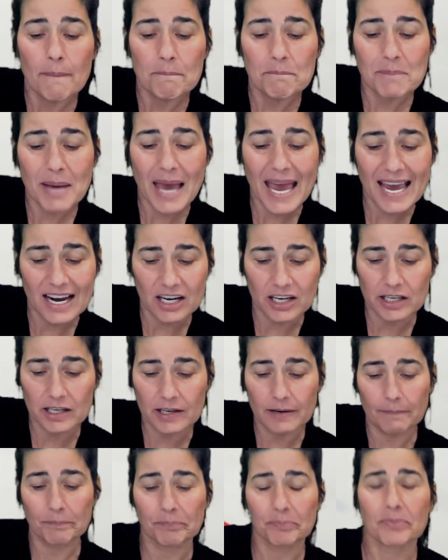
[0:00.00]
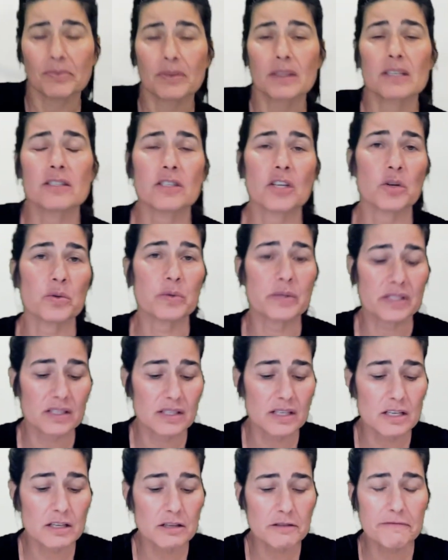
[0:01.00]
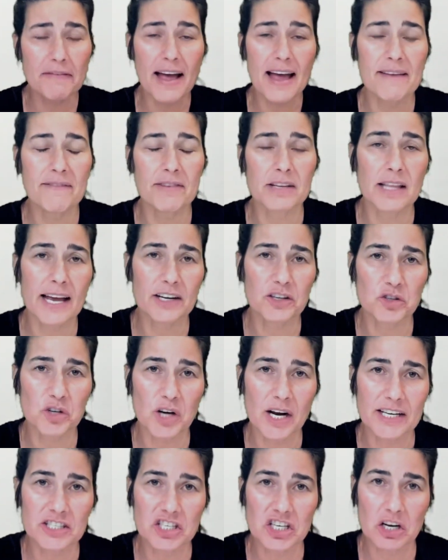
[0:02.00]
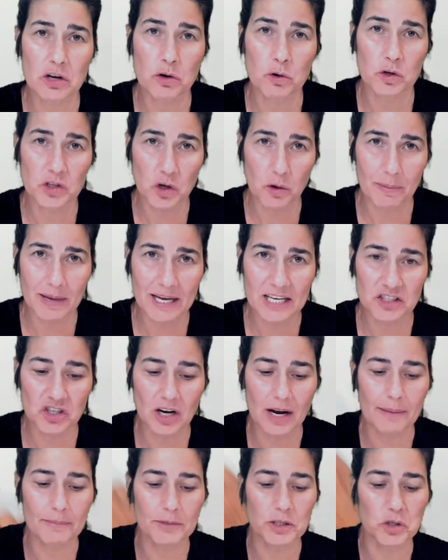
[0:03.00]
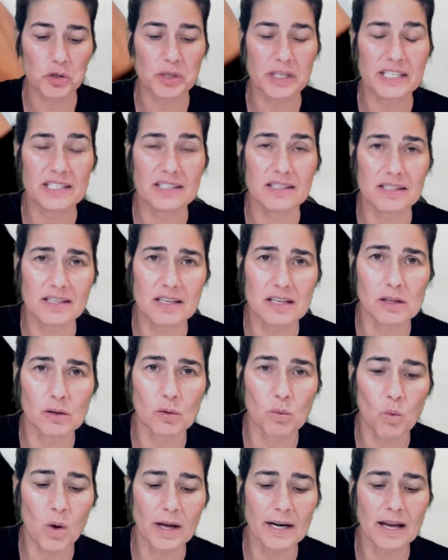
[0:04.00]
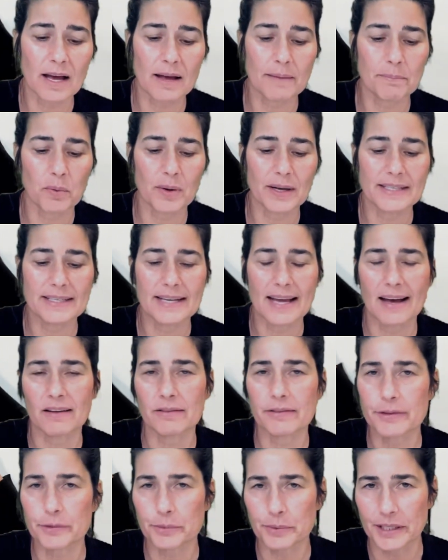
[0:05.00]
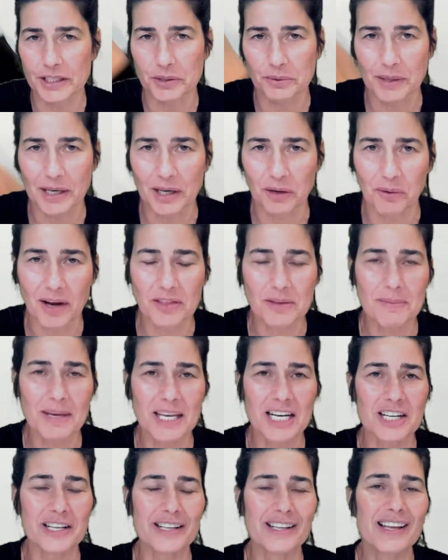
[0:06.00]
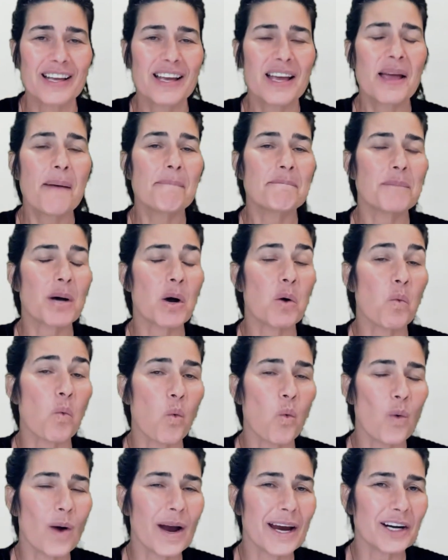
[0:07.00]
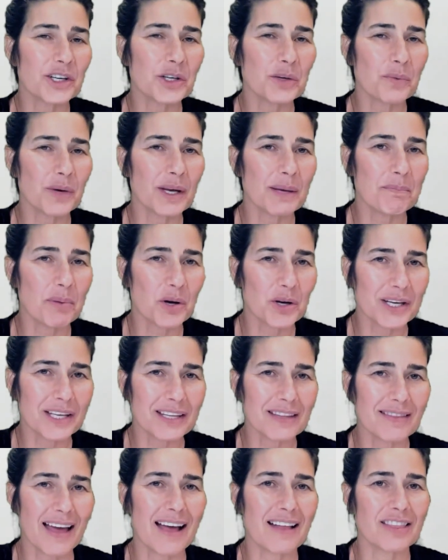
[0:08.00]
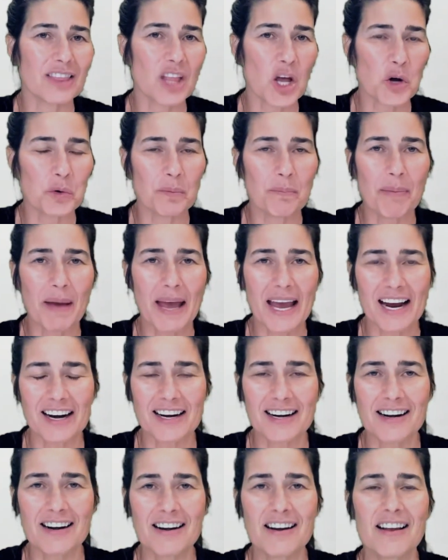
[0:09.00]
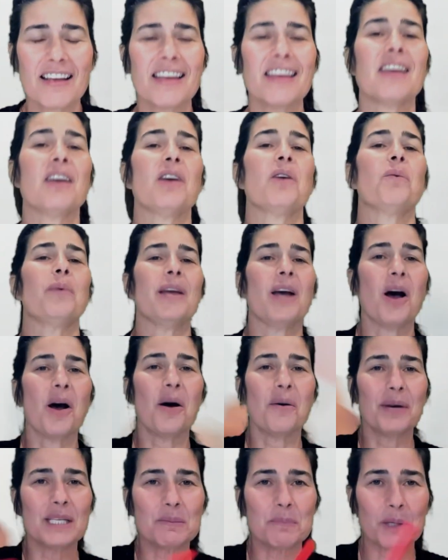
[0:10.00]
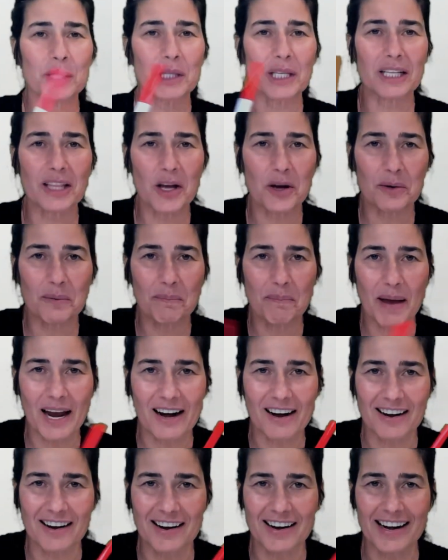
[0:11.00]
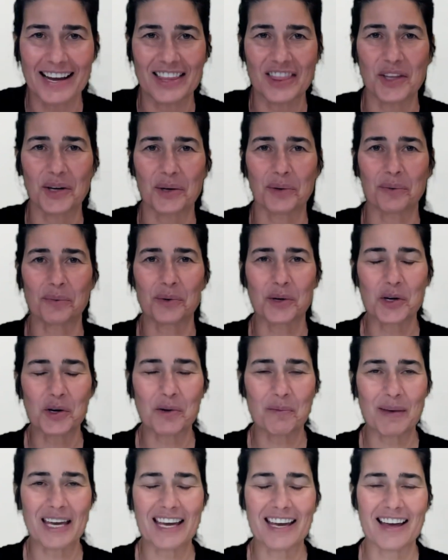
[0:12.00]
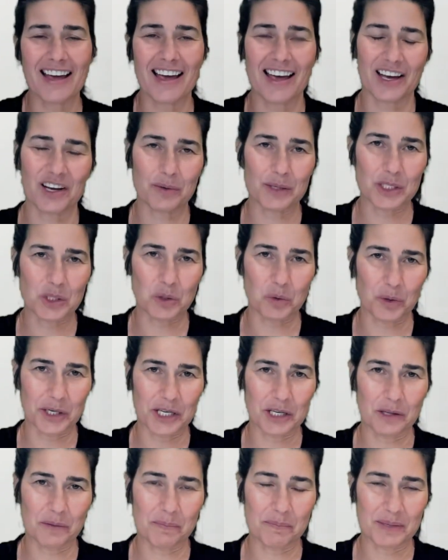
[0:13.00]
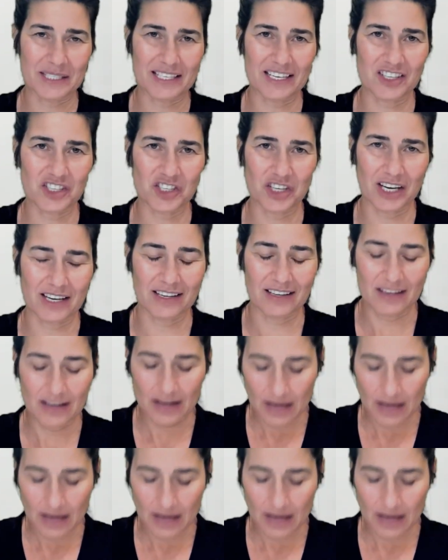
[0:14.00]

pair. So still 5 electron domain geometry, still 1 up, 1 down, 3 in a ring around the middle. But where do we put that lone pair? We always put the lone pair in the roomy equatorial position.